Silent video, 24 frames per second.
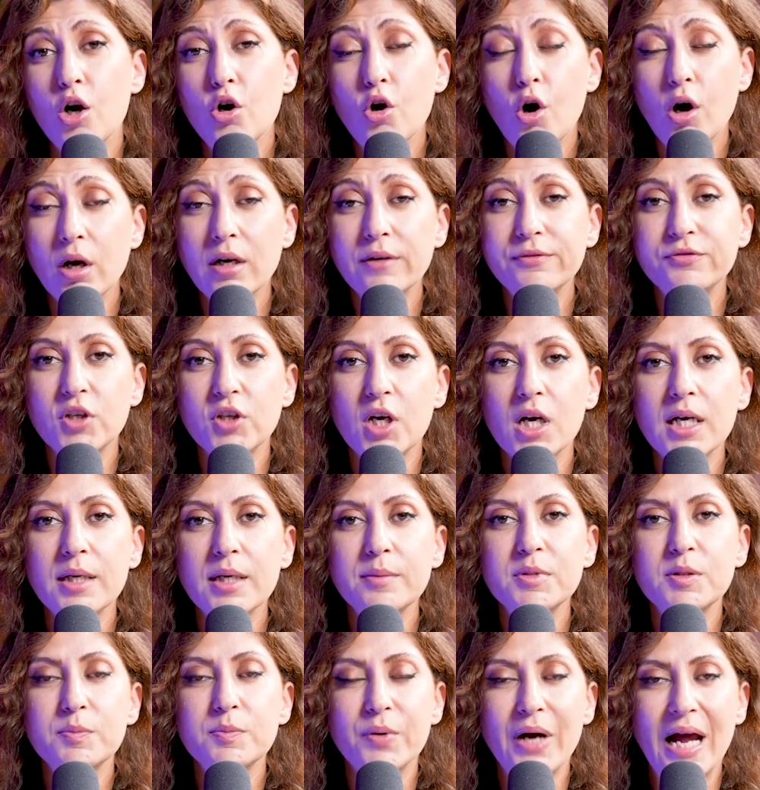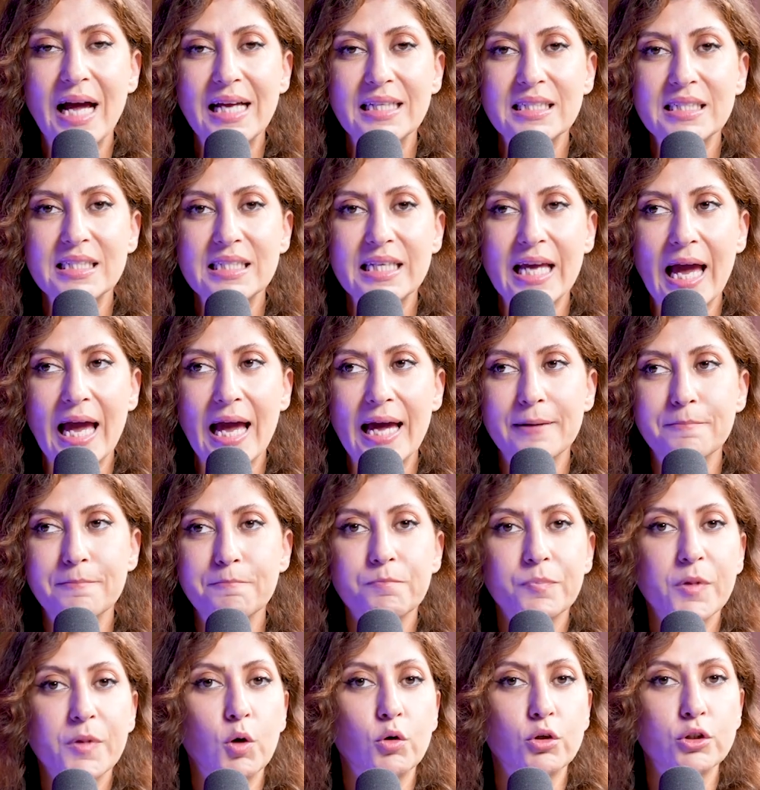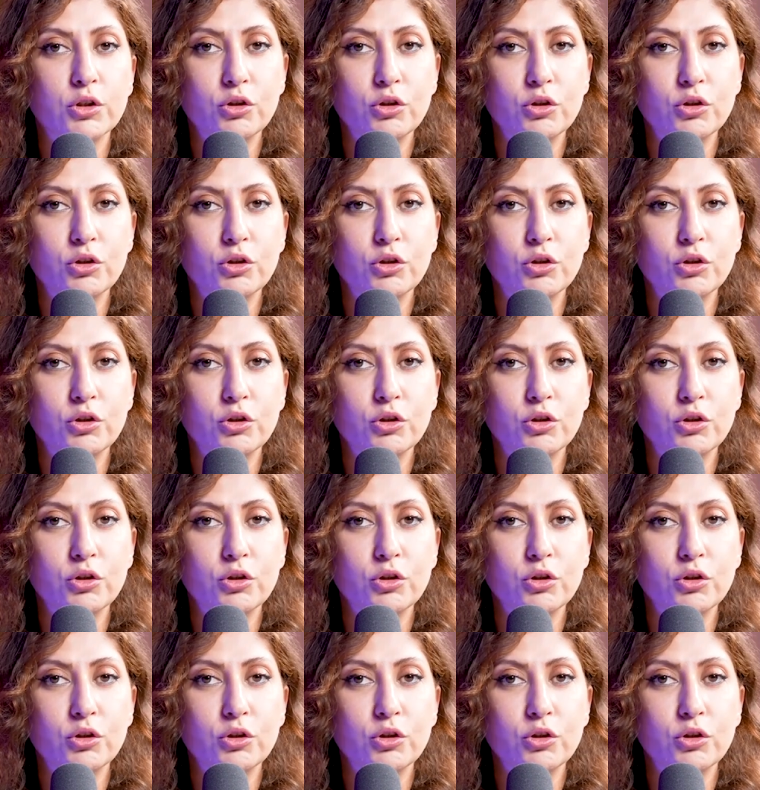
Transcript: lot of times brands or